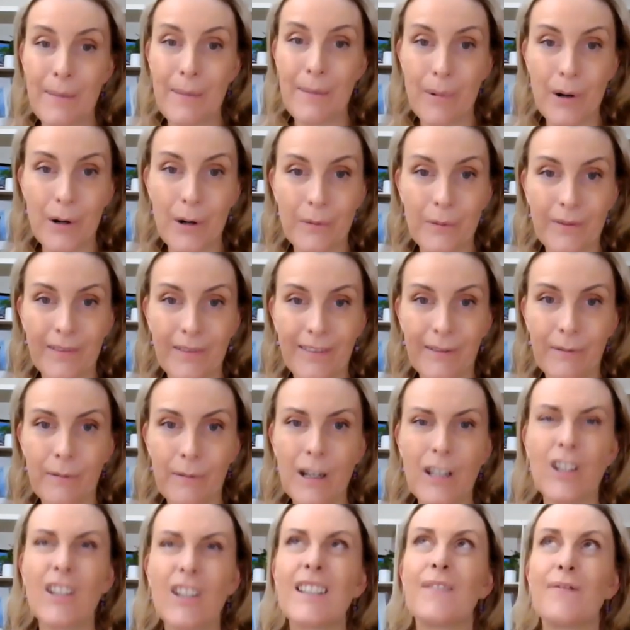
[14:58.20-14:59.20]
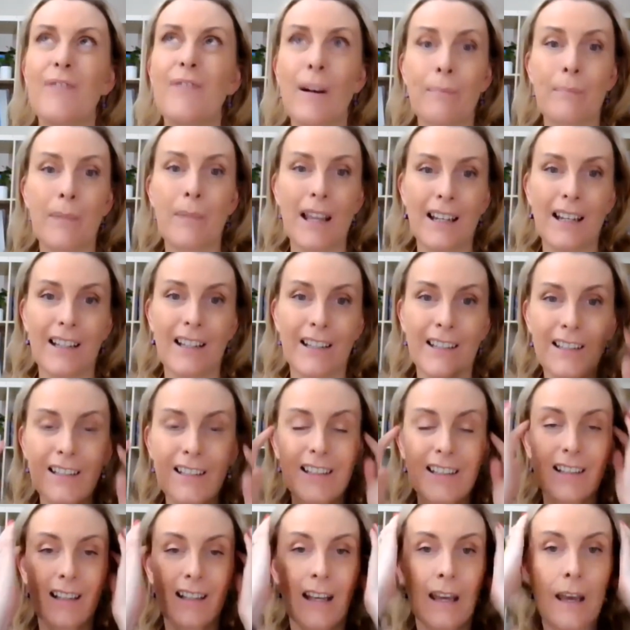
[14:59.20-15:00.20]
people which is
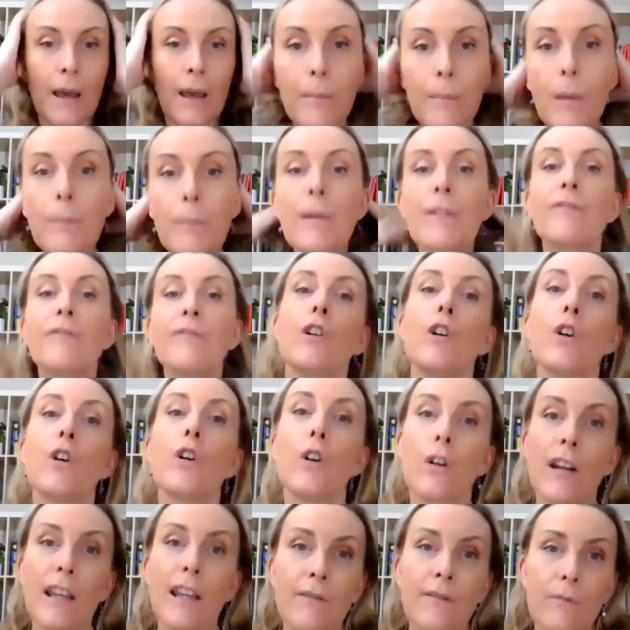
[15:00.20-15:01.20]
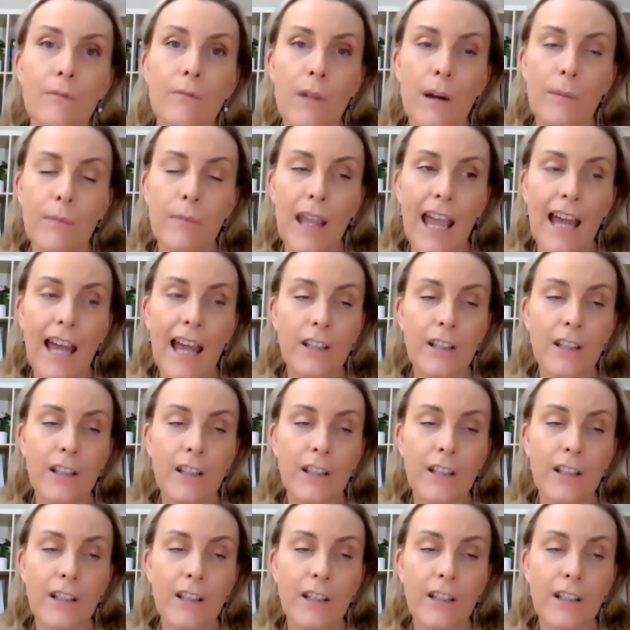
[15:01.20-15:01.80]
fabulous. But before, even when we